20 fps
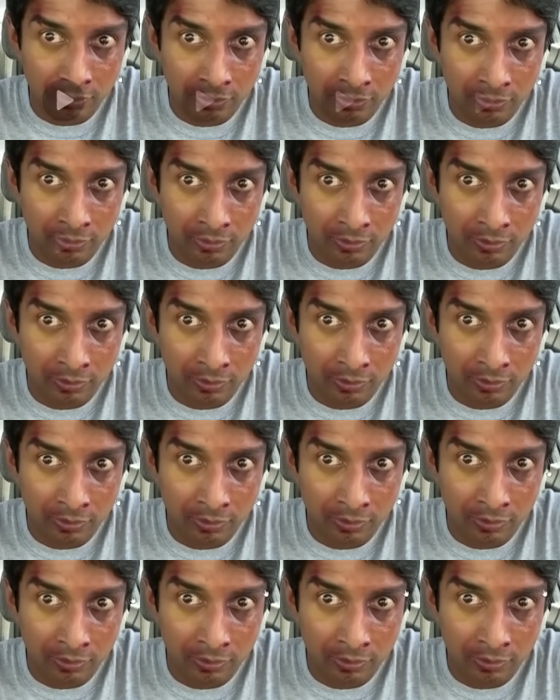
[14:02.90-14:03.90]

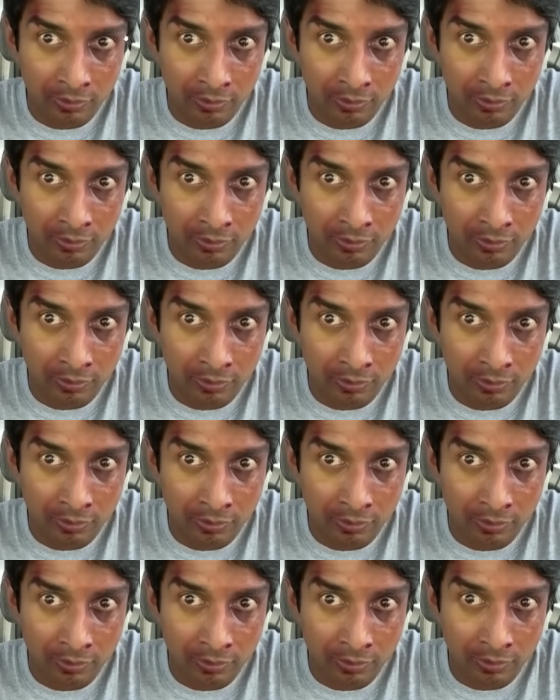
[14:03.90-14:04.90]

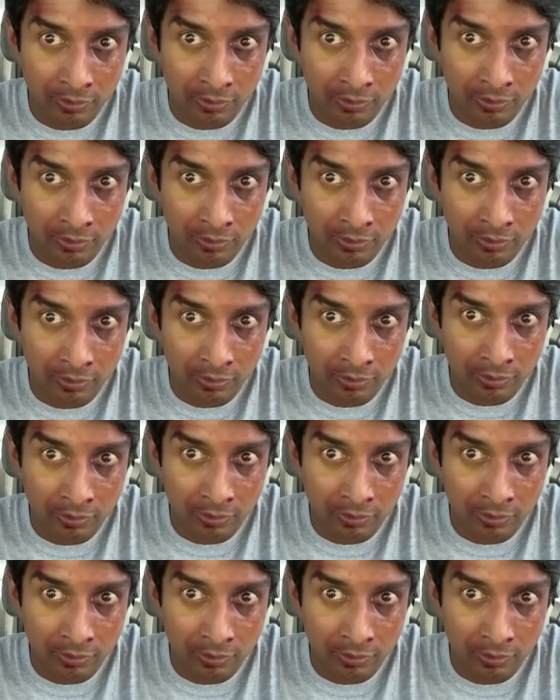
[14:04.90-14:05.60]
(not speaking)